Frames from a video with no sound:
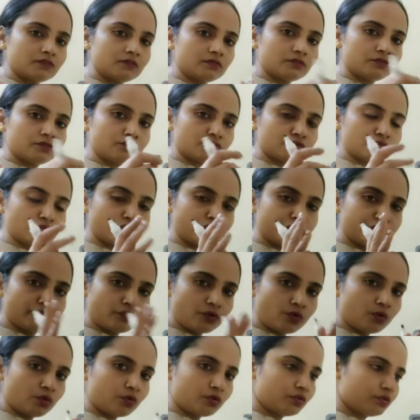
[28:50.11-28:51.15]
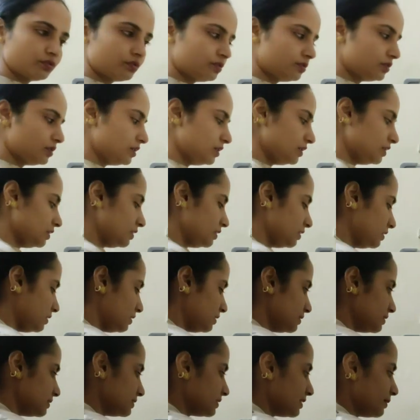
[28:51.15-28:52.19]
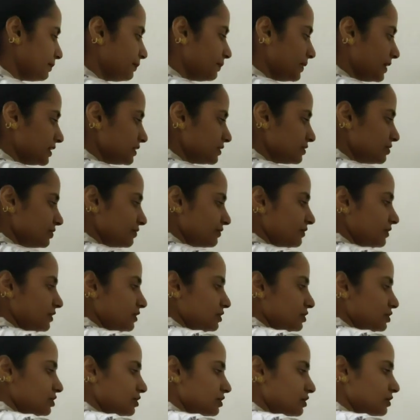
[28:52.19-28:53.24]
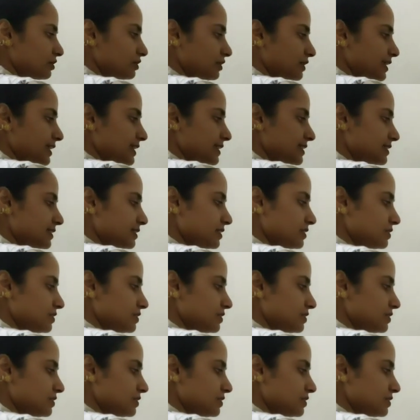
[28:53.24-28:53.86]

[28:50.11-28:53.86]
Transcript: So 4 sub parts of each the tenses.